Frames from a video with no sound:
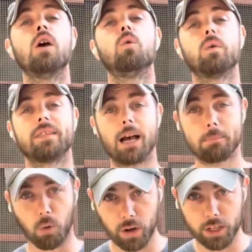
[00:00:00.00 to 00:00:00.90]
Without
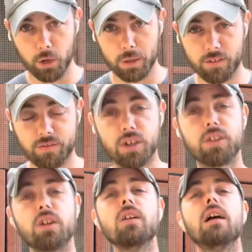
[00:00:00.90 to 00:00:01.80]
boring you any
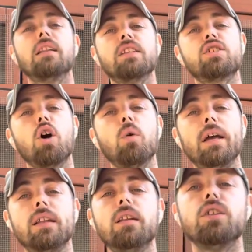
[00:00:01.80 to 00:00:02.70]
further, let's go
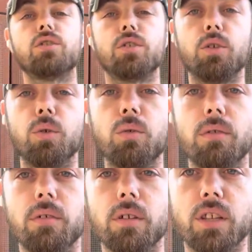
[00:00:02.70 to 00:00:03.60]
in to
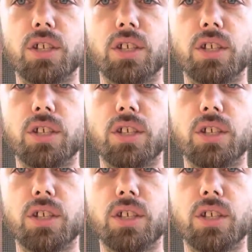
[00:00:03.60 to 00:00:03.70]
the